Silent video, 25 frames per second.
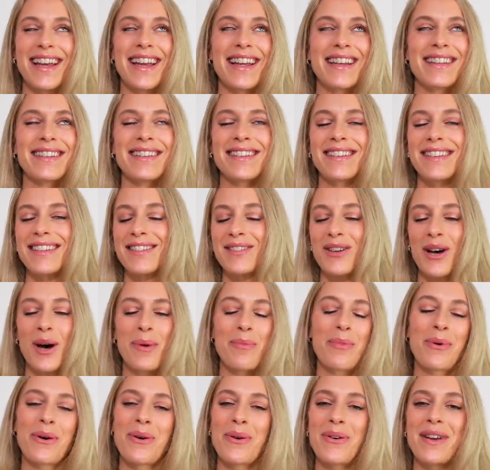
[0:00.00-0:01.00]
It, this
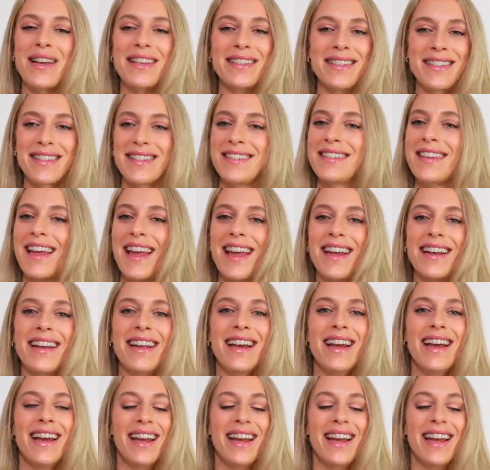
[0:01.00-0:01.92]
combo is insane.